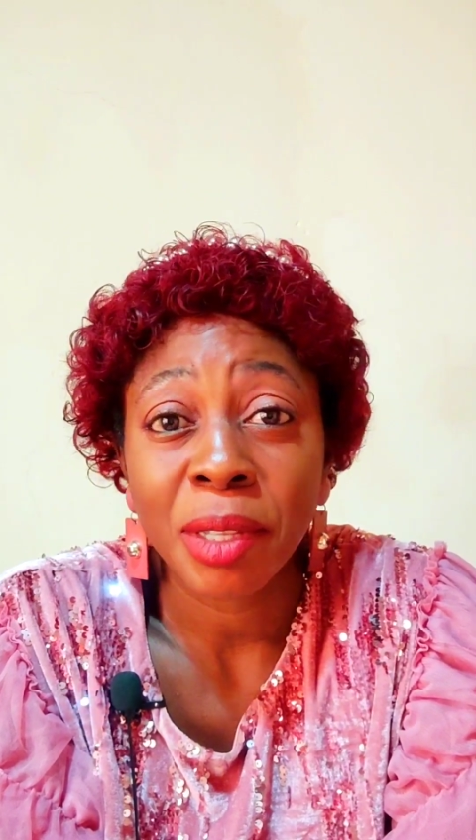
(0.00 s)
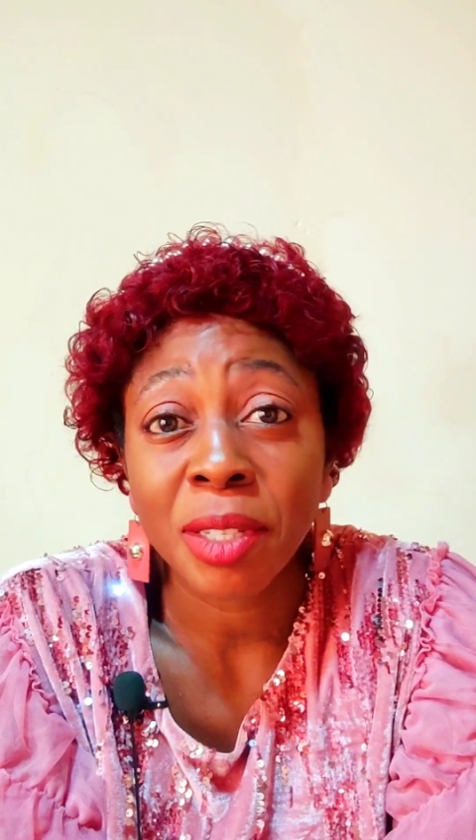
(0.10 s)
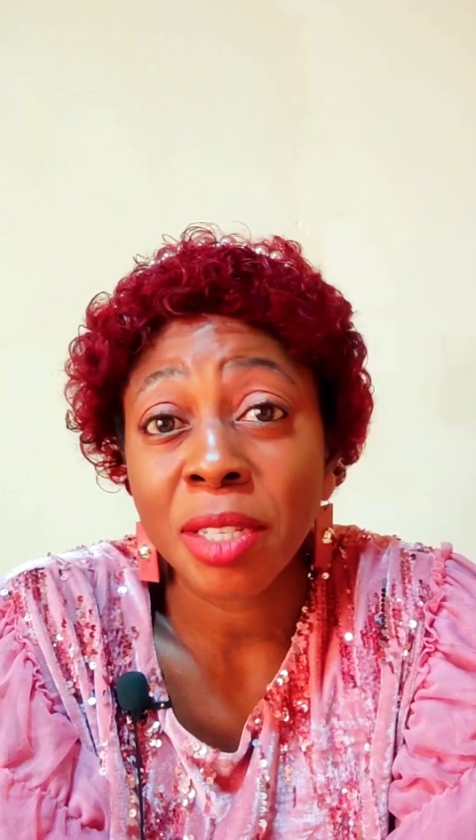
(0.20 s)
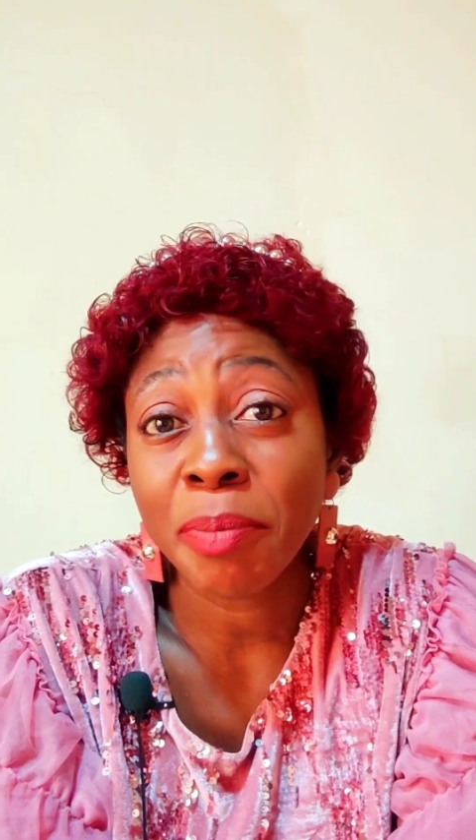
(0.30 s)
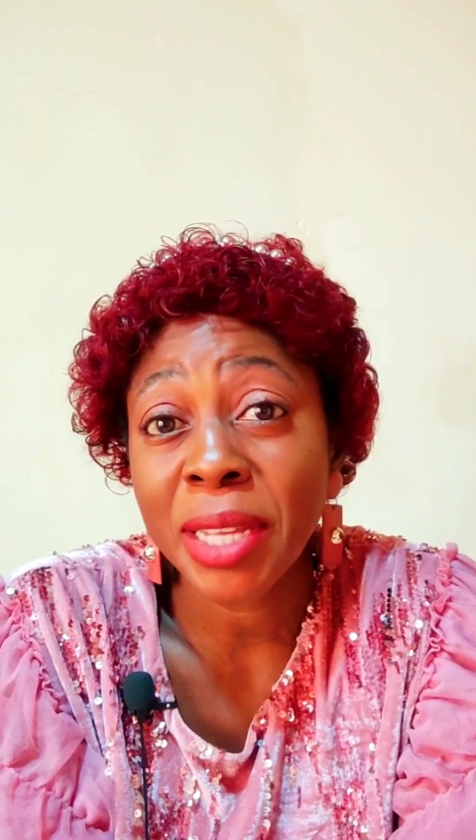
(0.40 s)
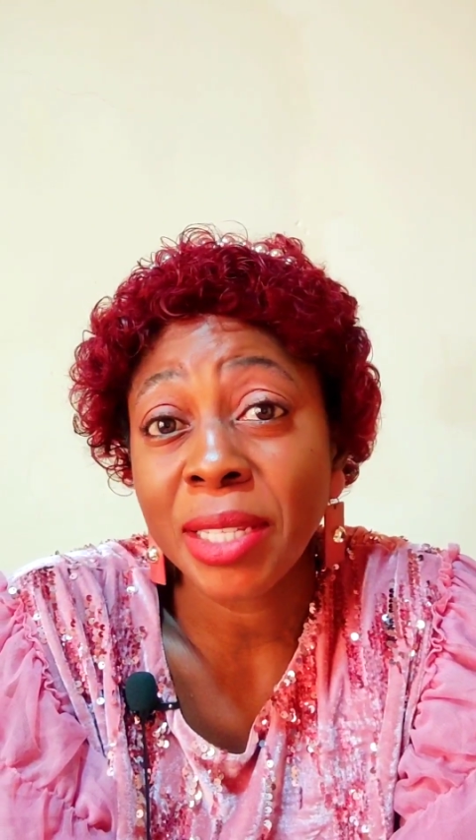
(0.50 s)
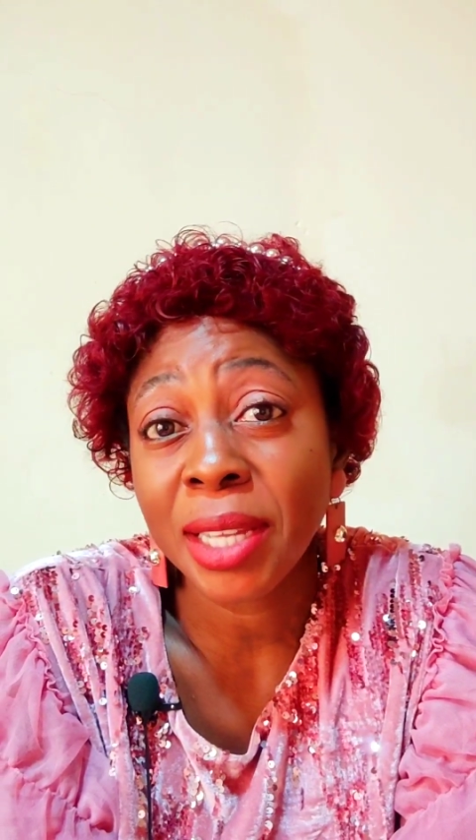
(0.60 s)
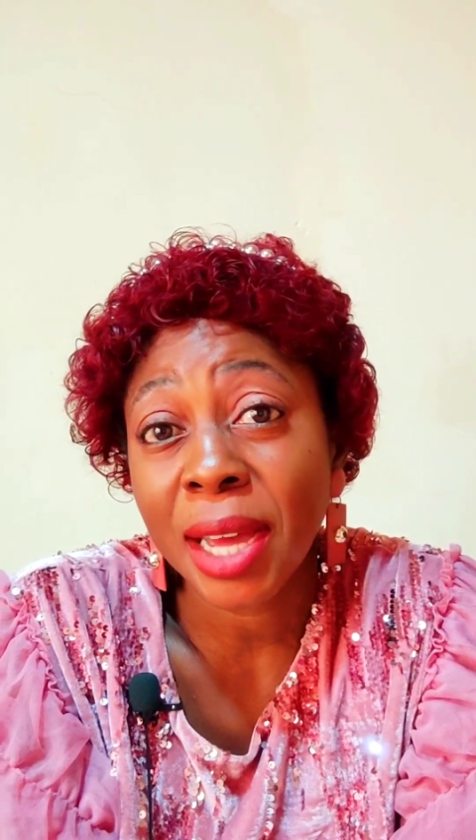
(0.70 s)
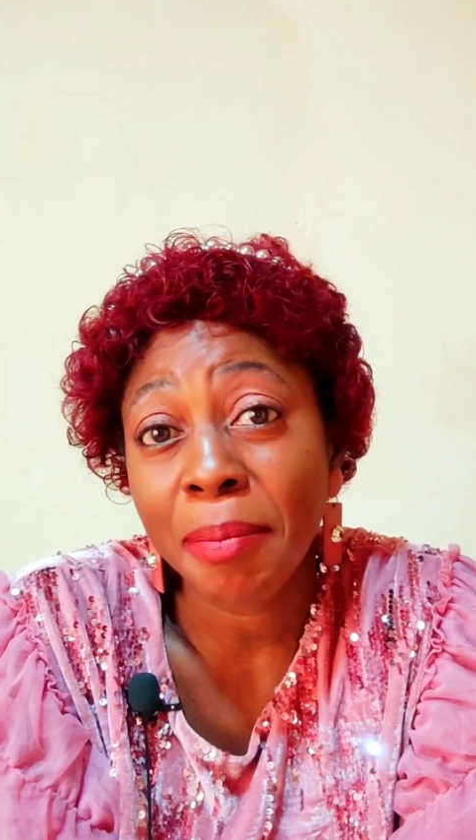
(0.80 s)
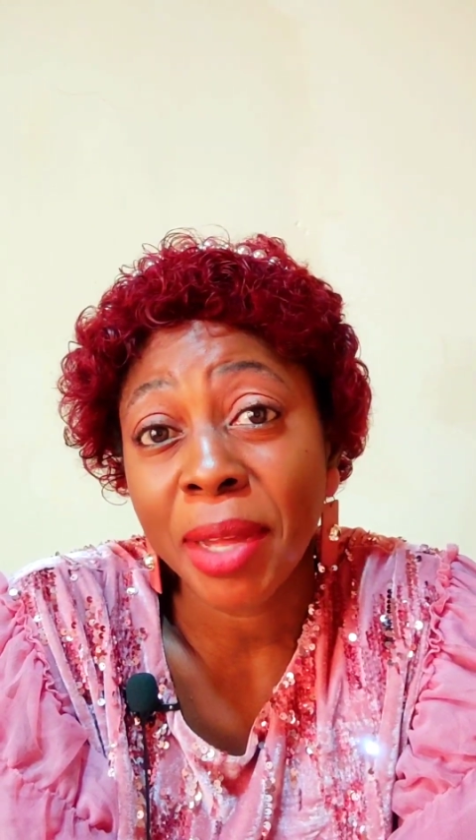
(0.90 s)
because if person
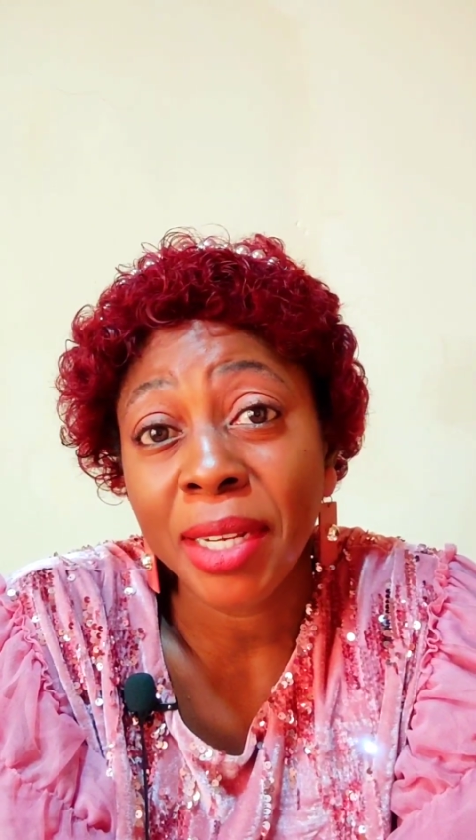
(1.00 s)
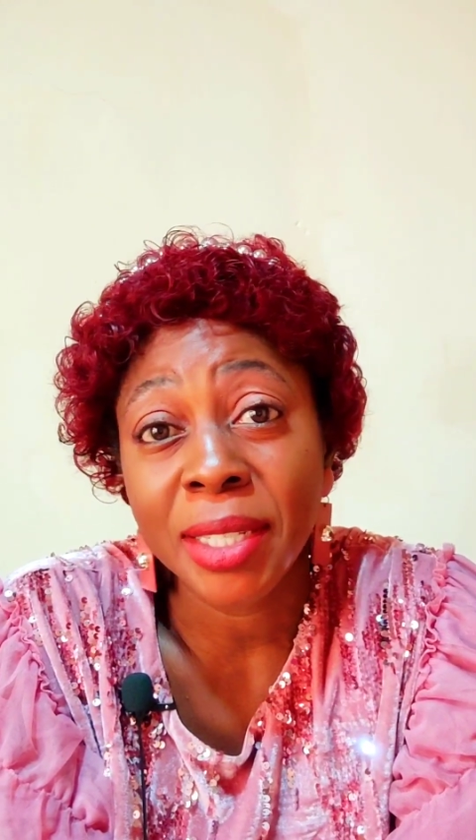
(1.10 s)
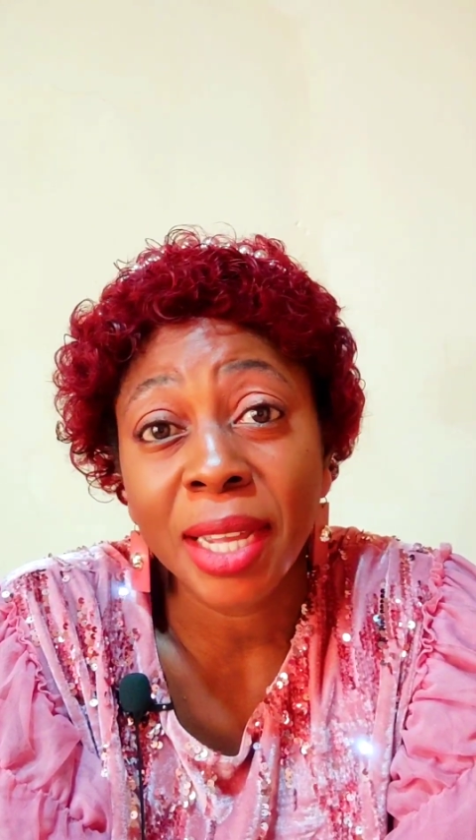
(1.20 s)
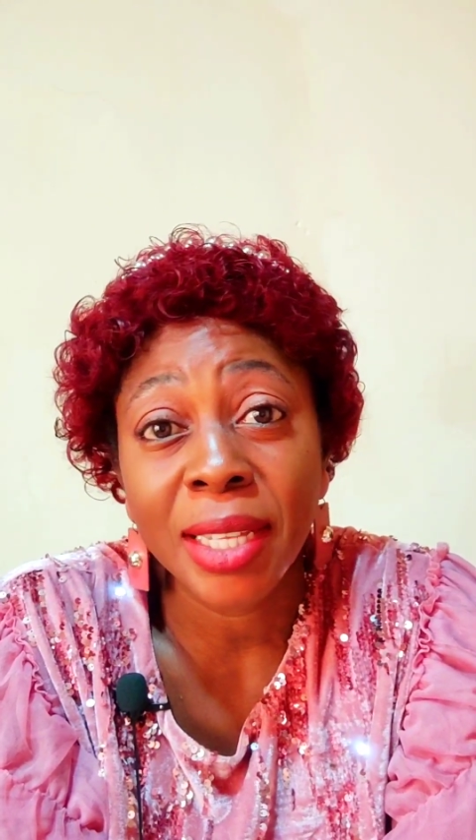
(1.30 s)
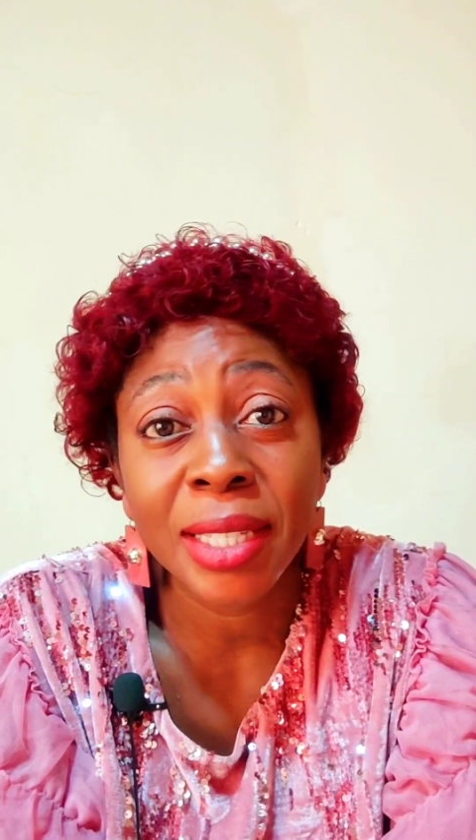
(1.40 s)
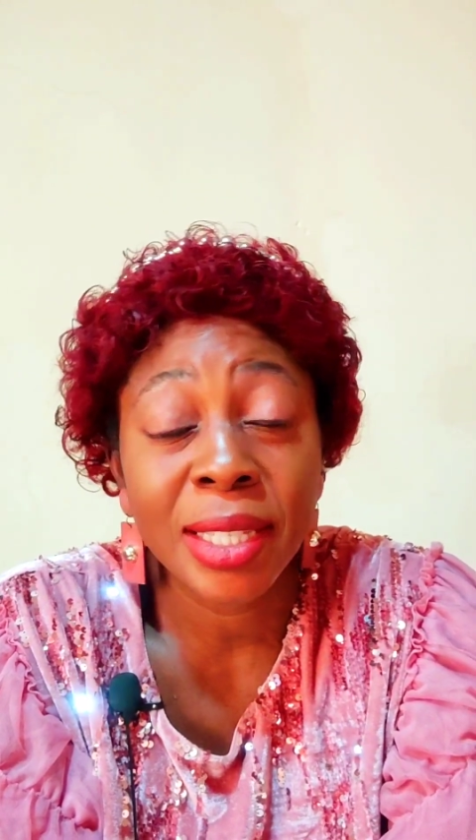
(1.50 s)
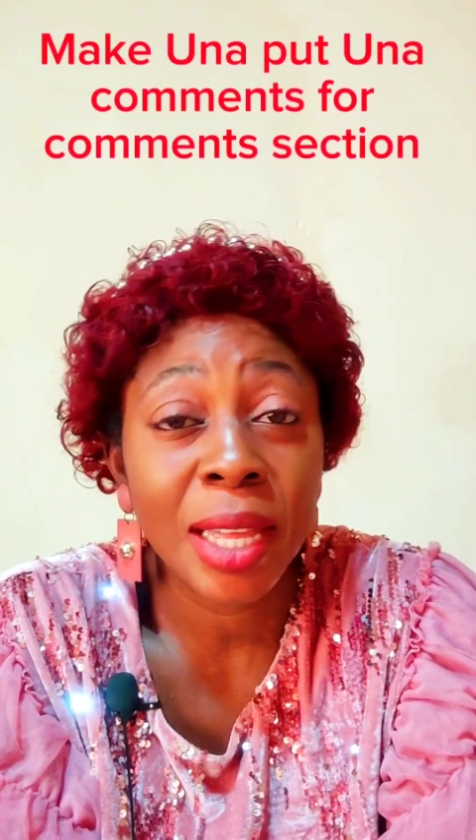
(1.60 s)
get appendicitis,